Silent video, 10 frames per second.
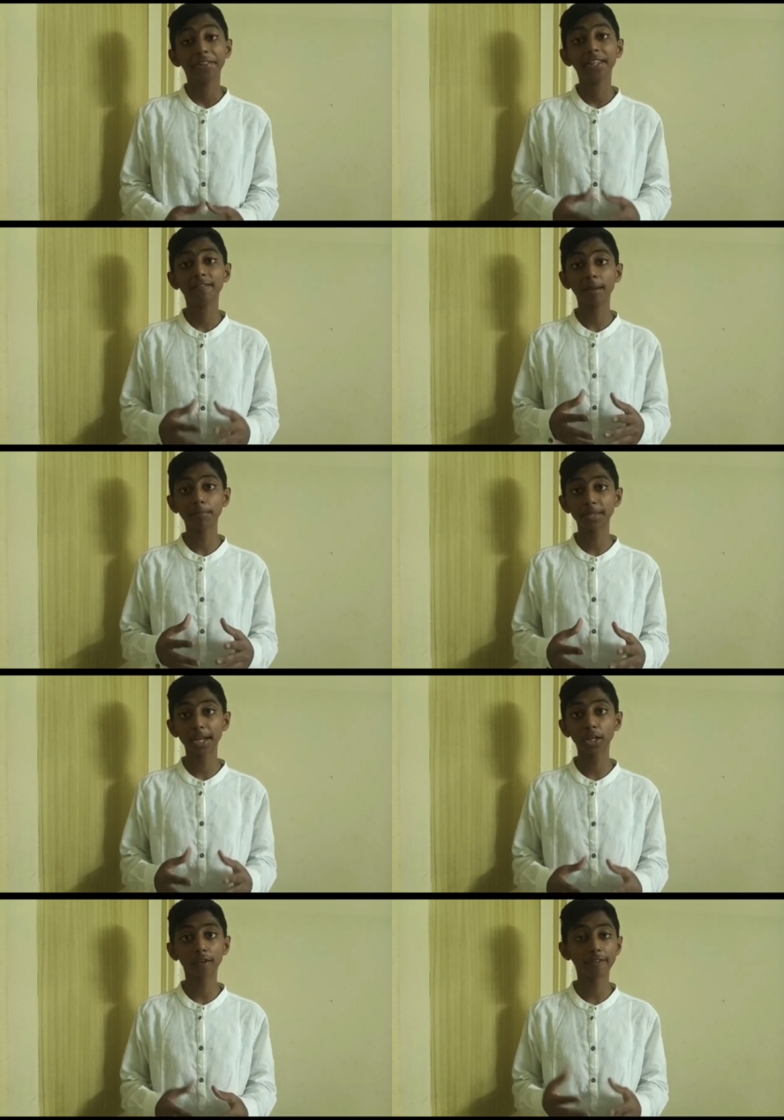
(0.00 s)
The
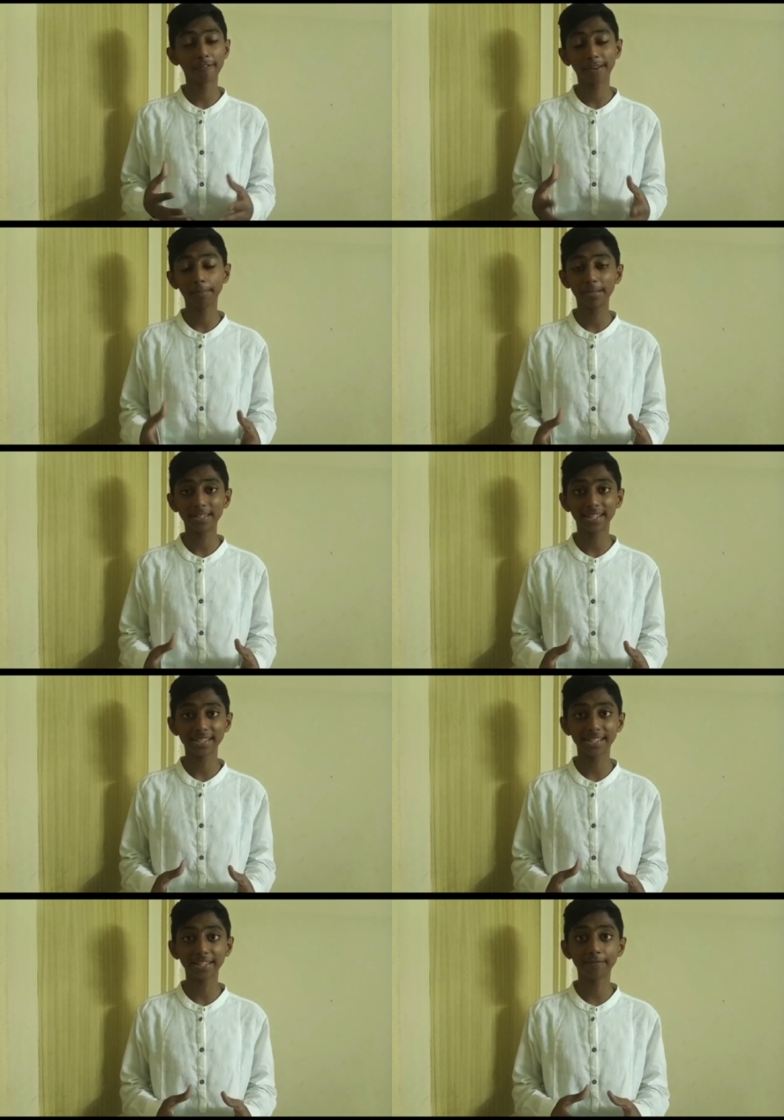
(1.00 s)
website of every
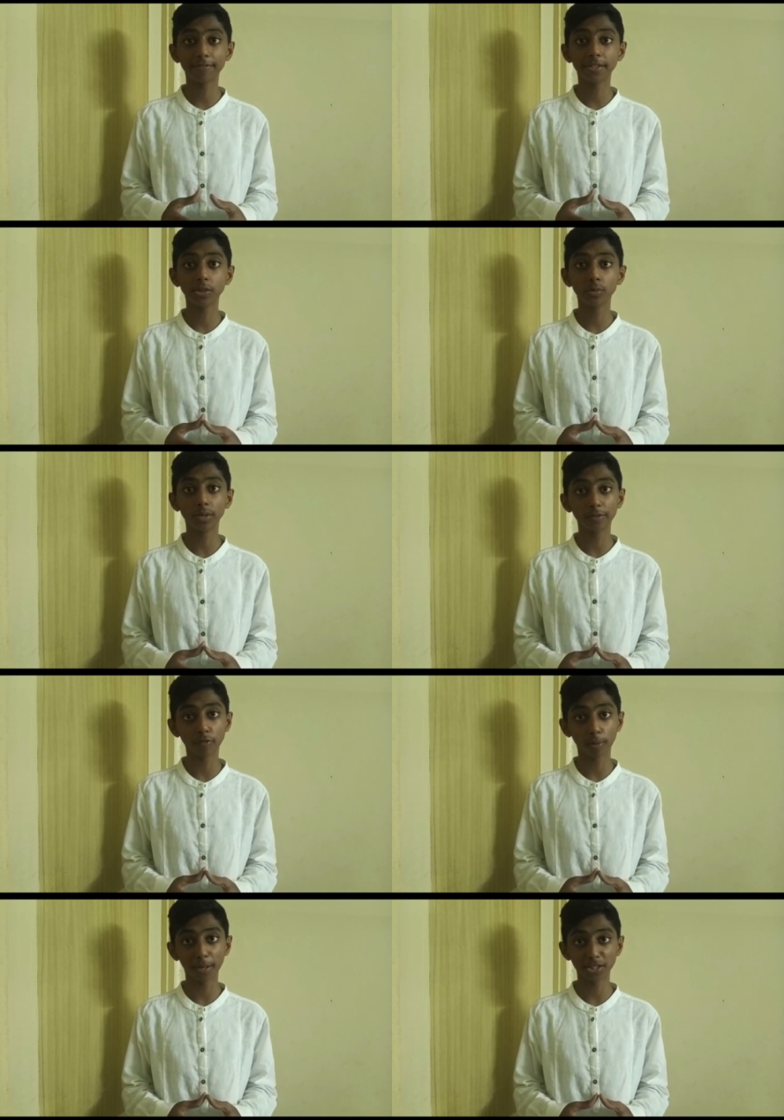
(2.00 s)
business gives you
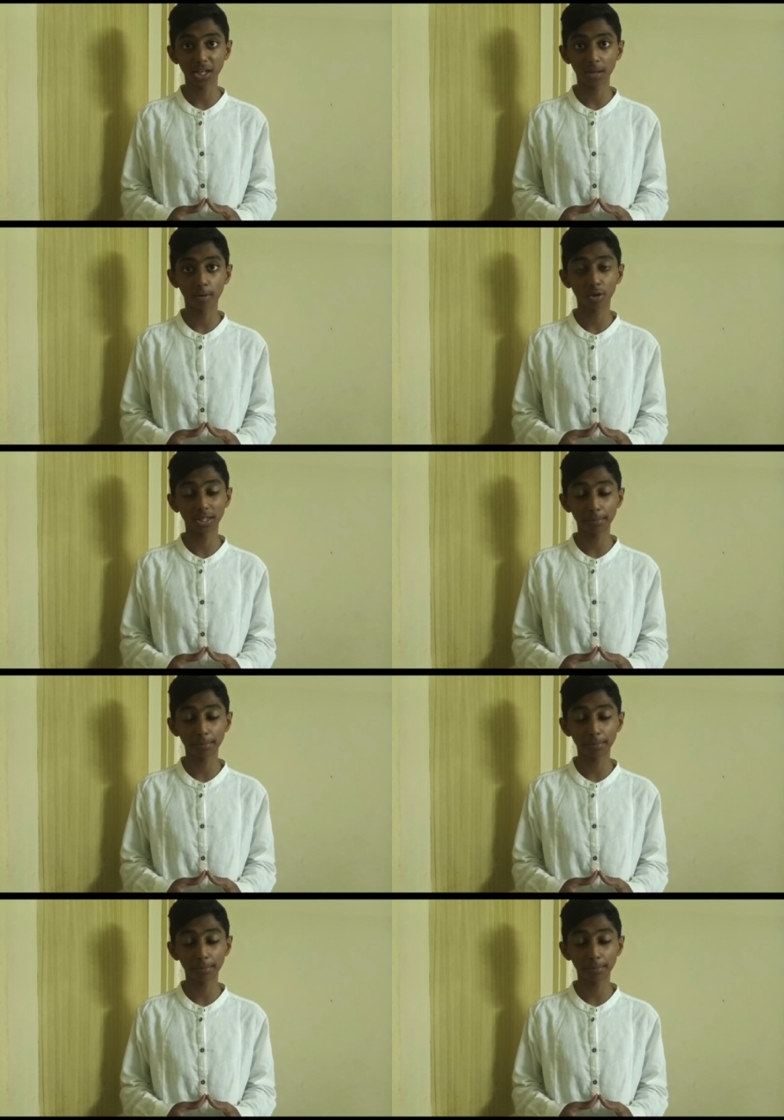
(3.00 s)
information about the